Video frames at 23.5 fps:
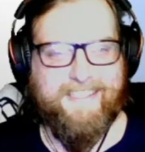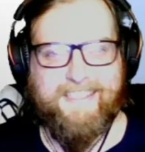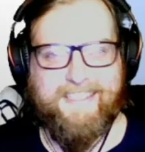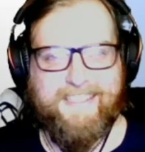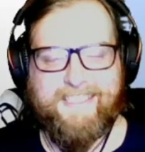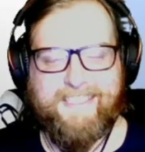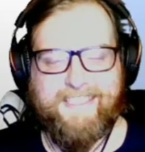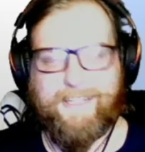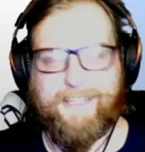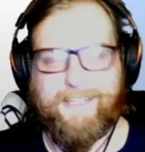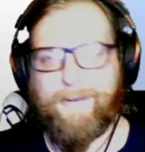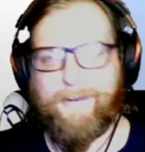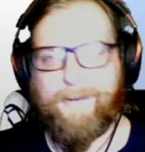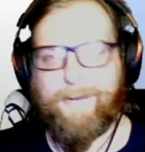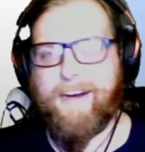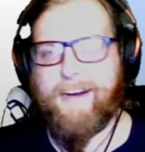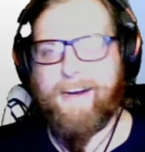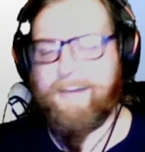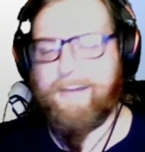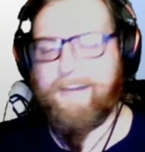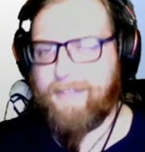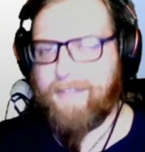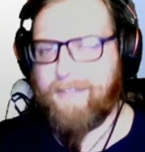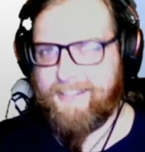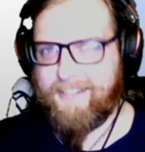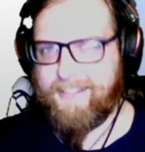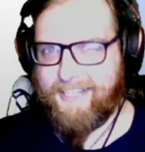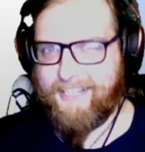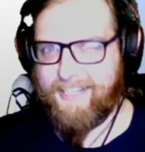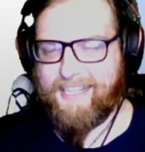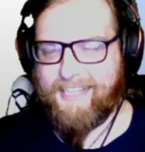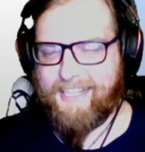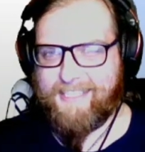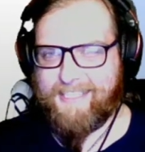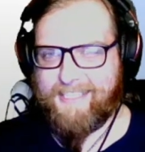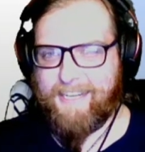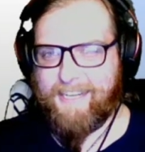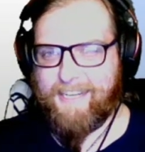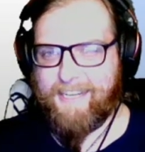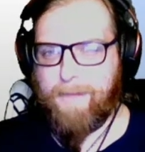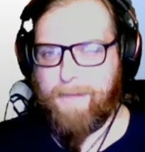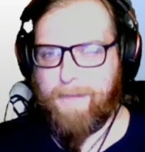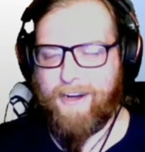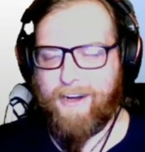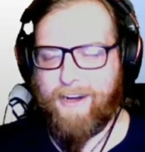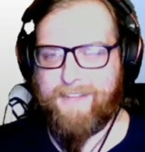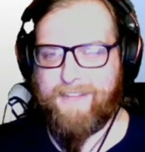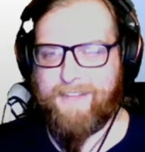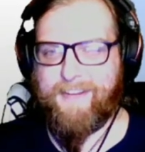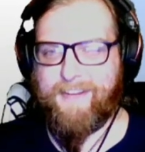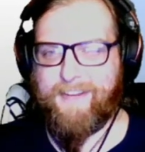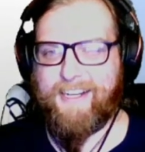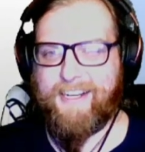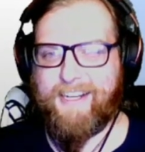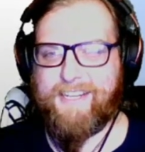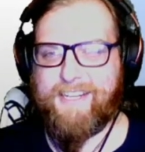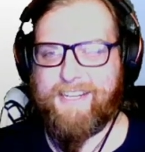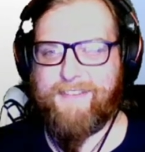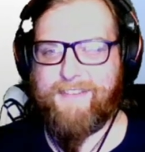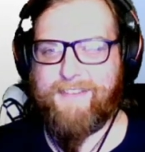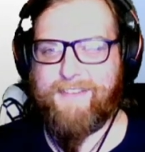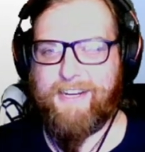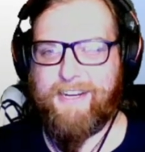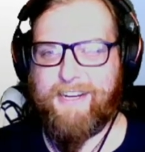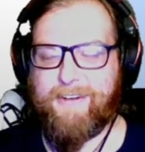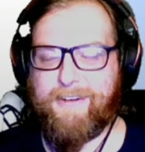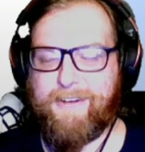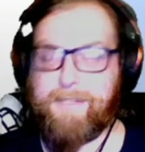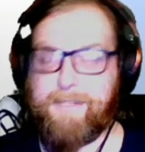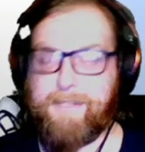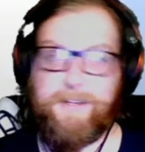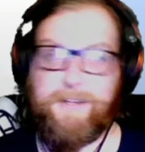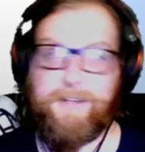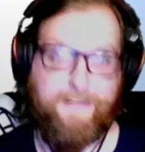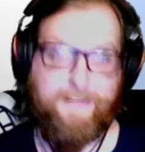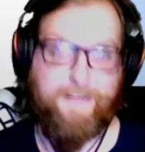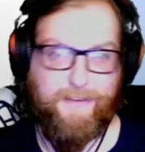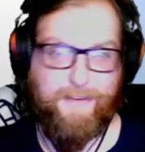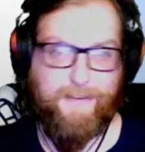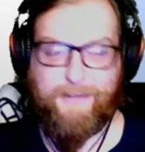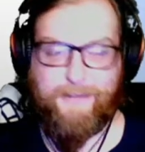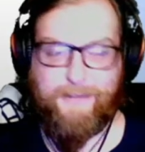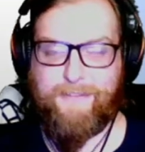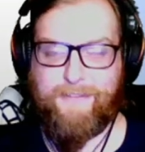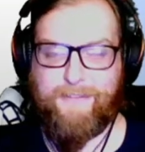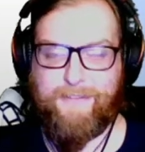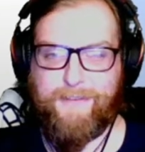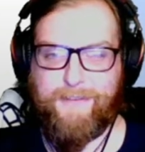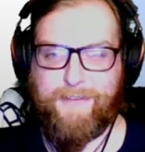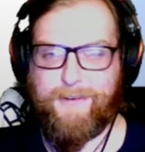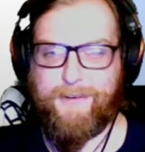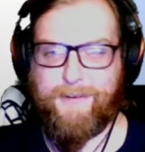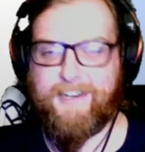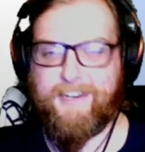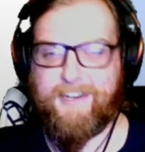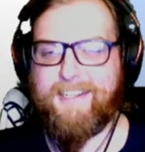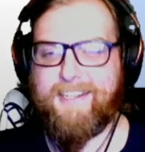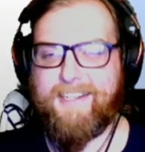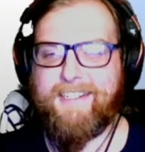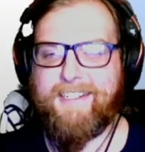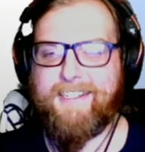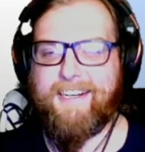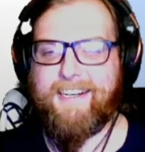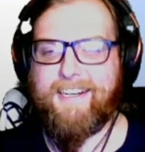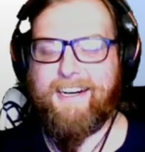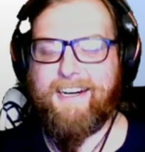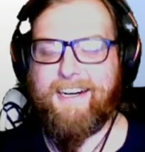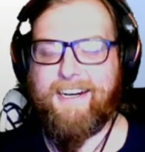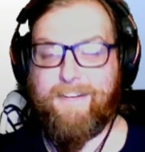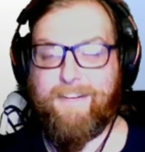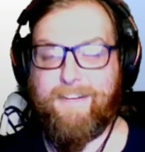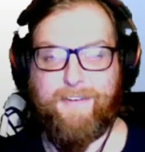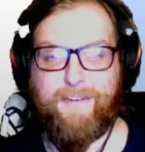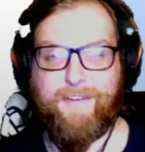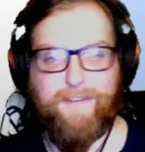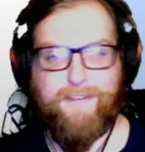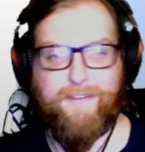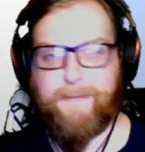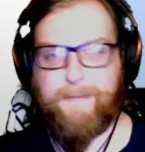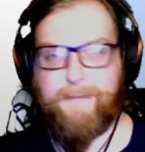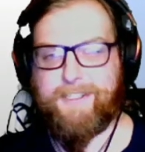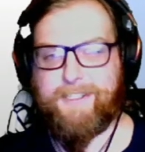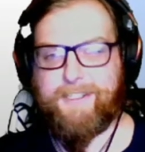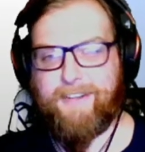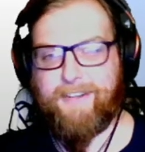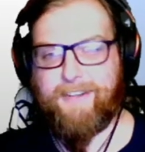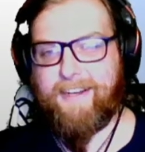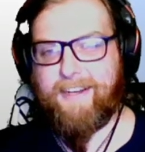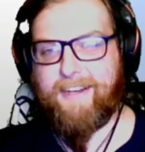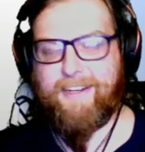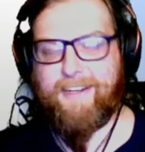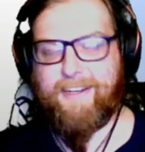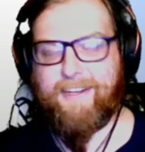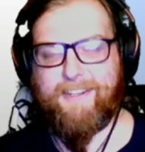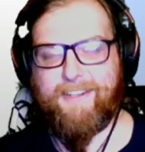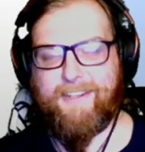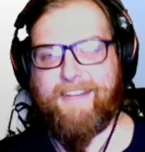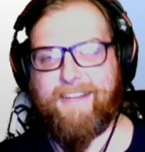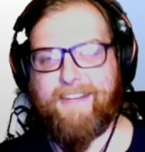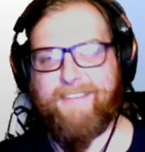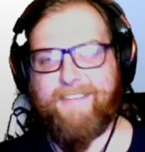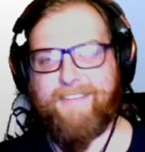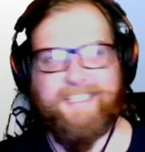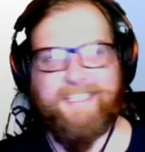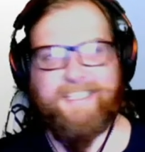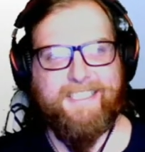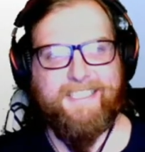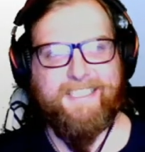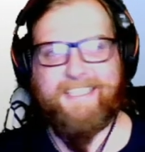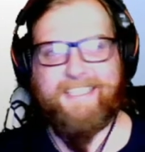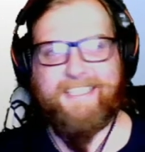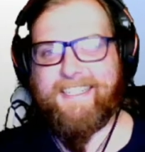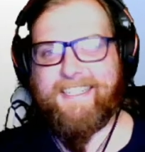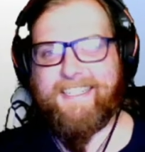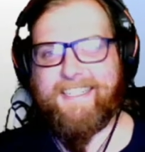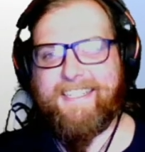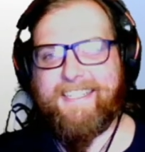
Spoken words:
So, like I said, part of the fun in this video, especially for you, the viewer, if you're from Australia or that region,